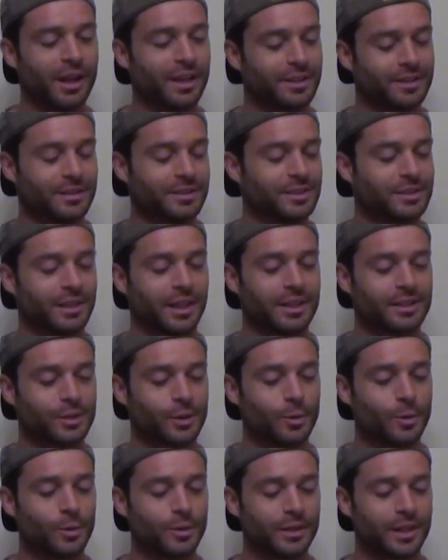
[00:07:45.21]
I think
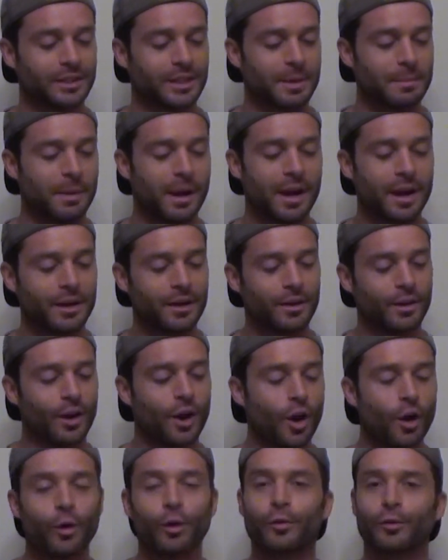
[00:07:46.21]
it's cool that they made
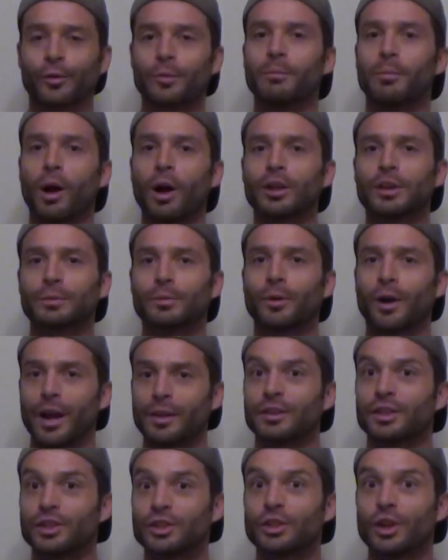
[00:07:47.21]
her from Baltimore
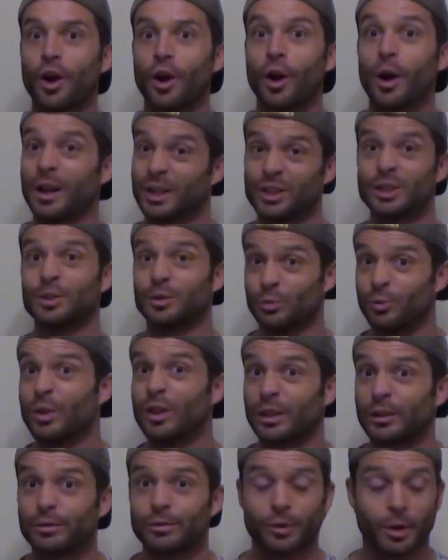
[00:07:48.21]
on the show, and she's
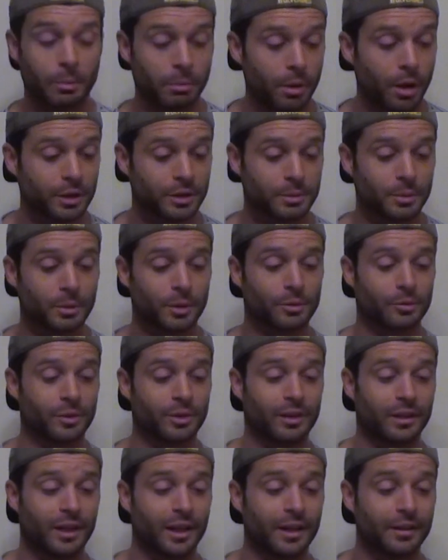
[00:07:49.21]
really from Baltimore in
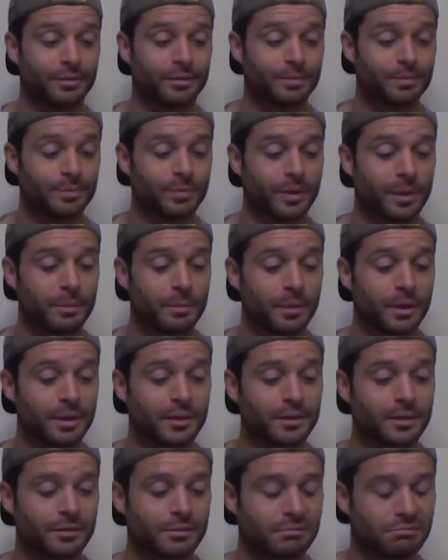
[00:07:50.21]
real life.
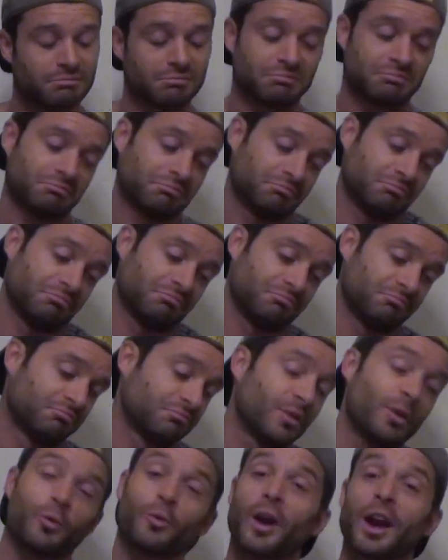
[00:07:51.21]
But
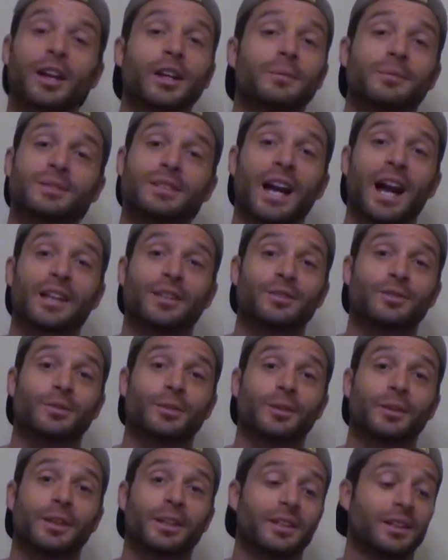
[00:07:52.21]
a random side
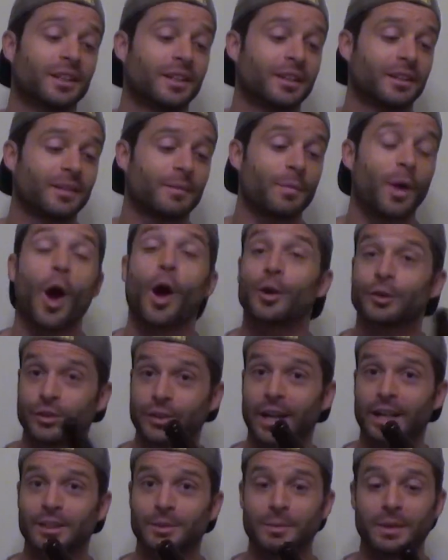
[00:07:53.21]
story. I
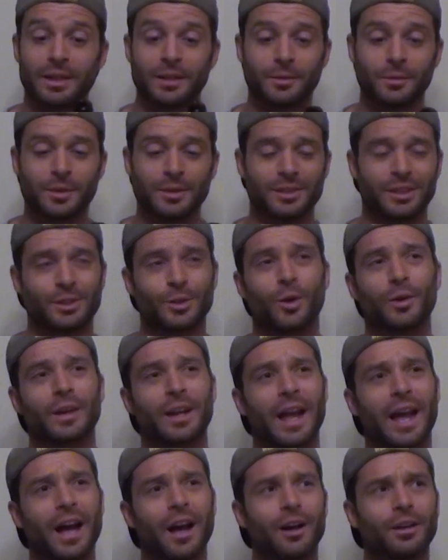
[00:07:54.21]
also got to meet, was it
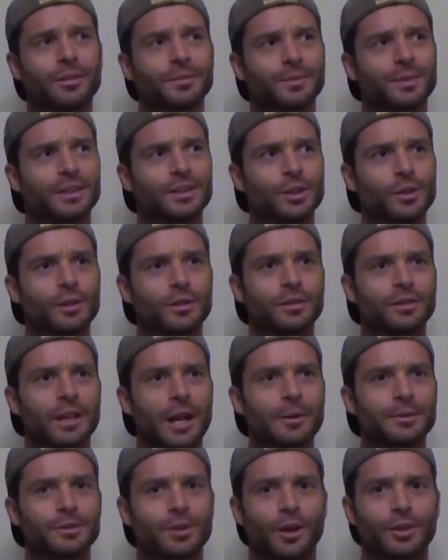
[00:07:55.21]
Tony Hal, the dude
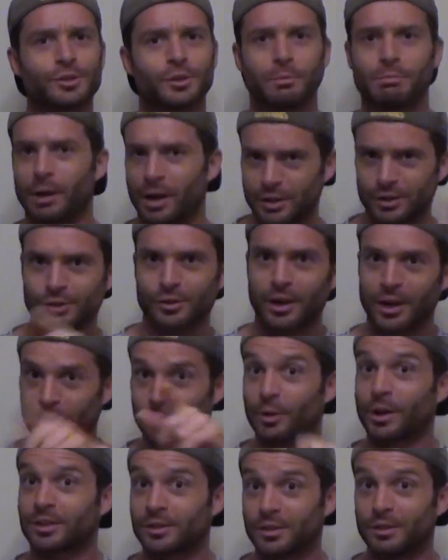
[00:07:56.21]
that was also Buster on
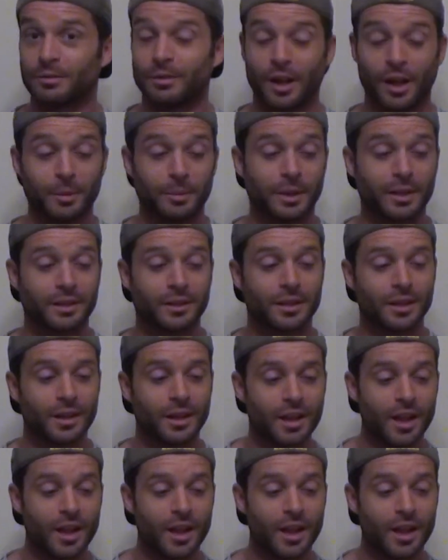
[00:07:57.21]
Arrested Development?